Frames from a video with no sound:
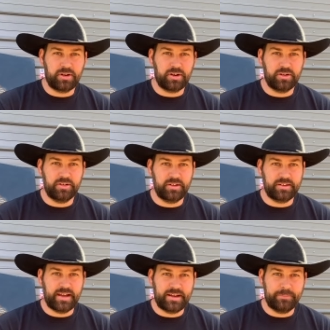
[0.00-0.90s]
hood,
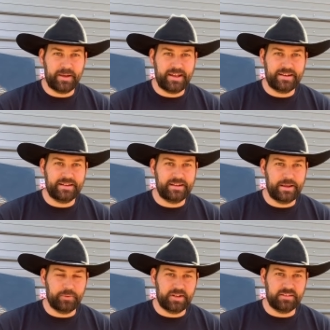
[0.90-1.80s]
got it painted,
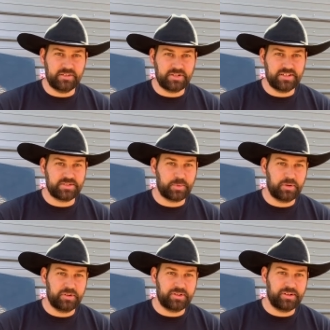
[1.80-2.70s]
and we did the chin
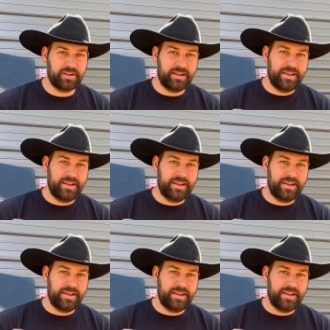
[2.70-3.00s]
spoiler,